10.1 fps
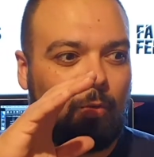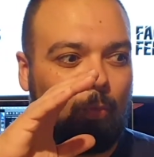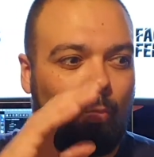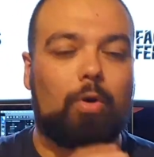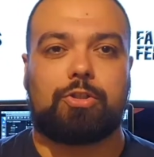
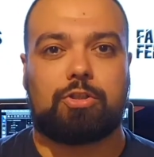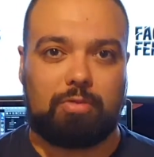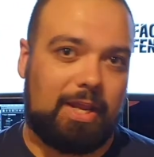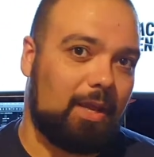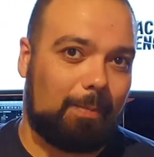what's
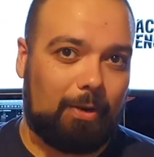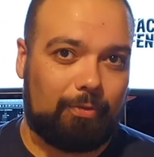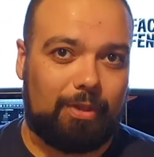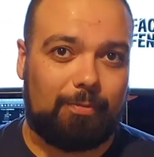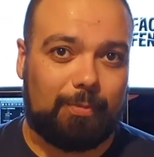great
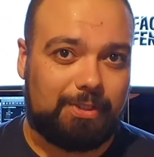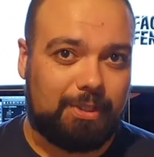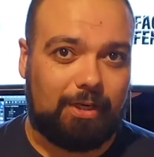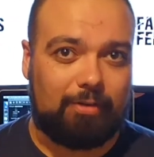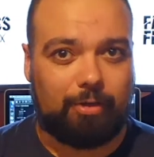about the
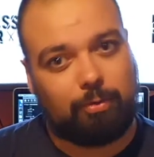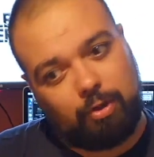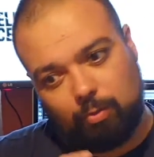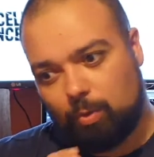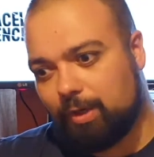material
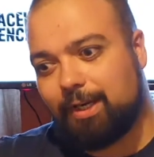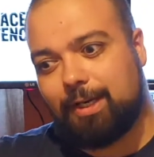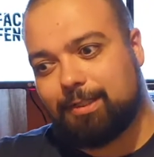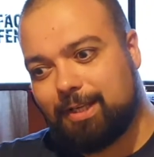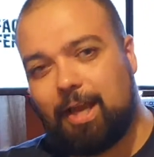and what
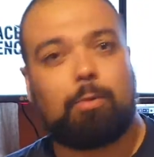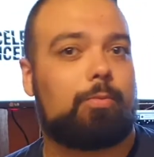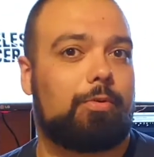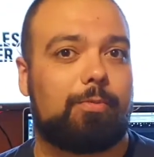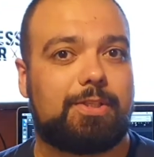needs help
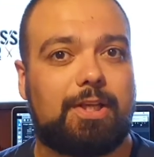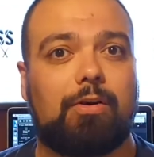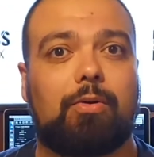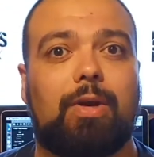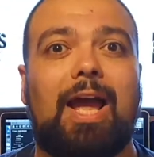with the
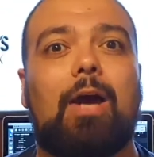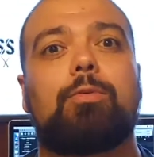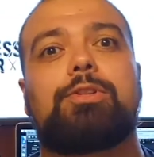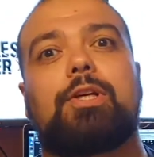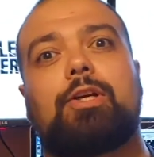material, and how
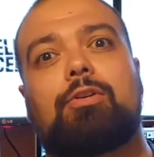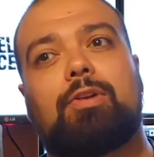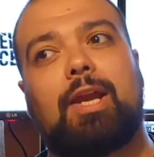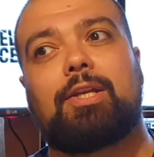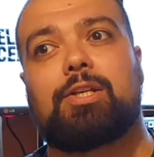to
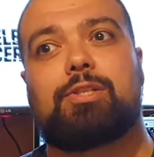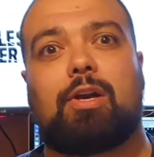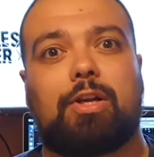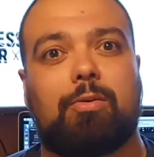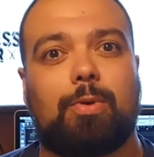create a
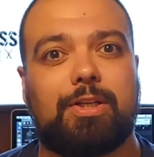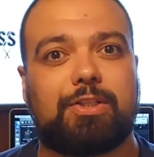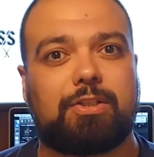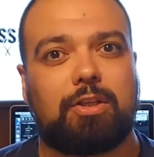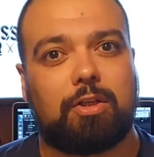design
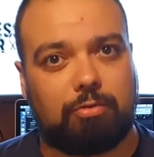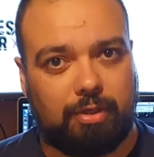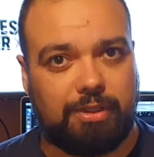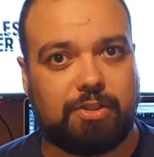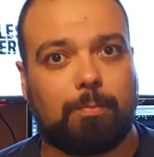which
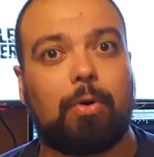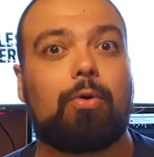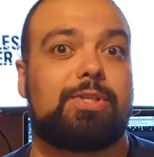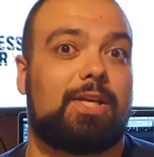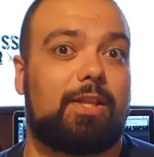really
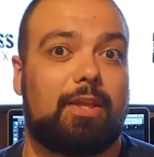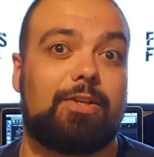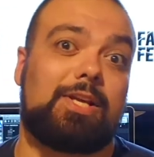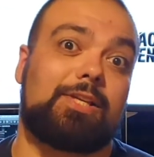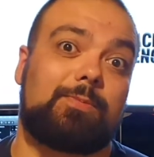supports it in those
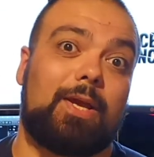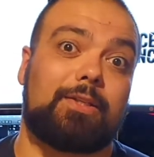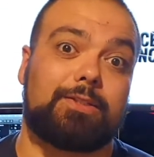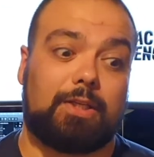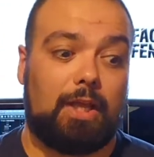
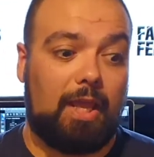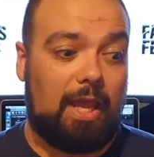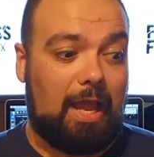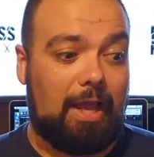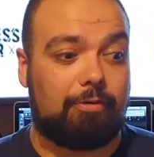aspects
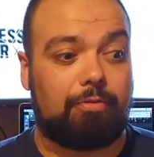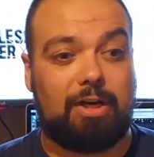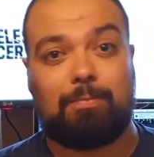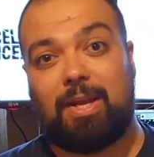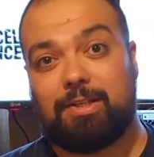and really
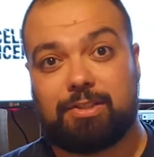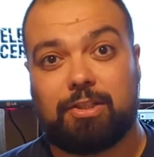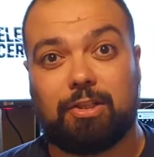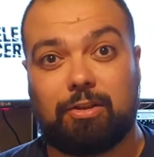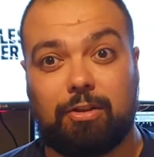makes
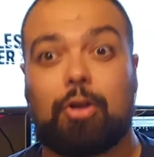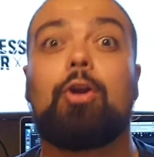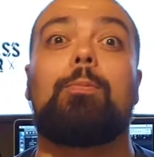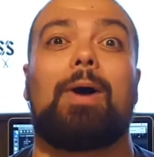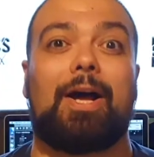the
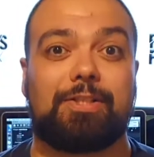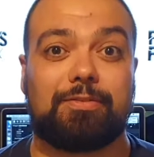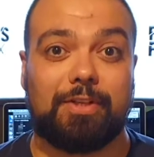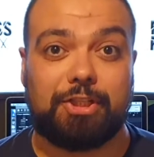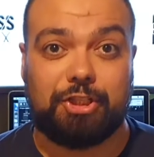good parts of
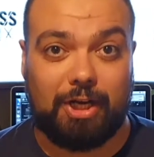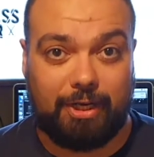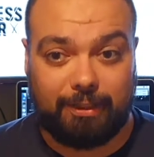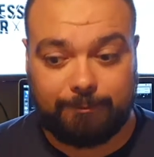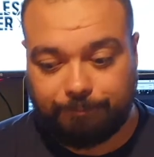it
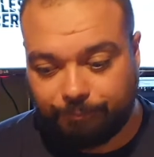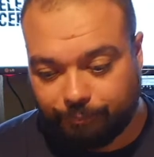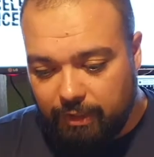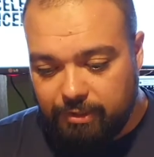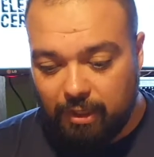shine.
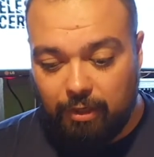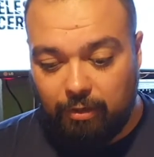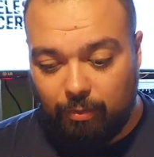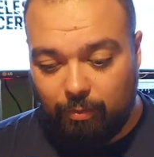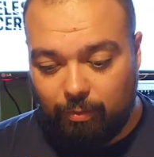So
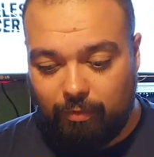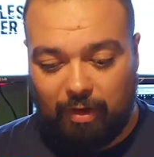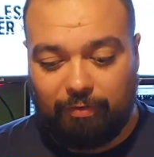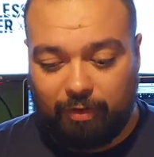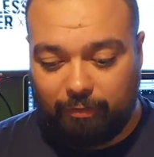
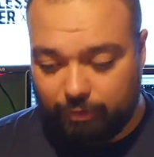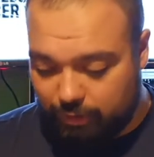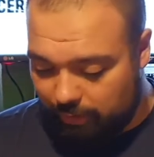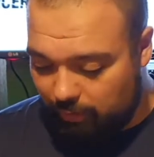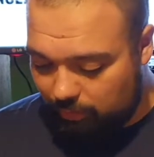without further
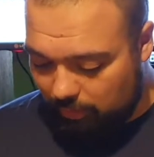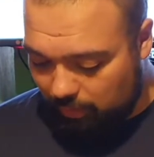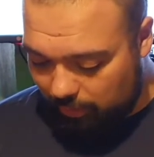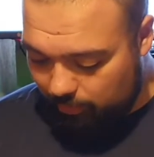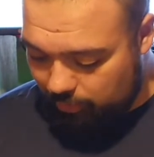ado,
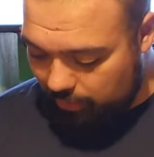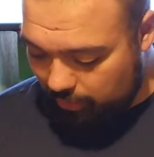I will show